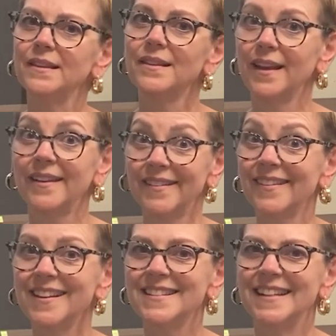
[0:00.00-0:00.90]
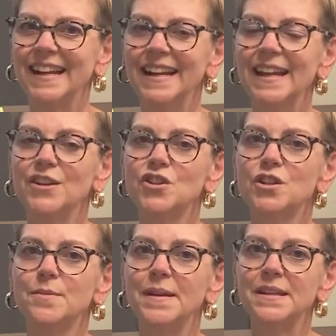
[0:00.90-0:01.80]
le it's less than an inch
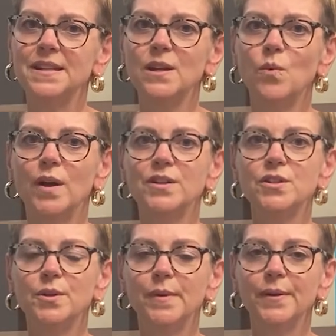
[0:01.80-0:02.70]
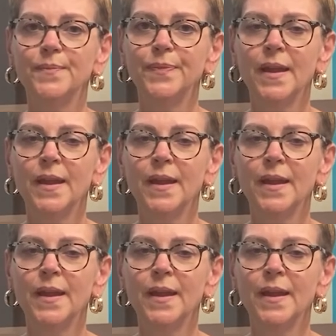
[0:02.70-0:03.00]
to be a T1 tumor.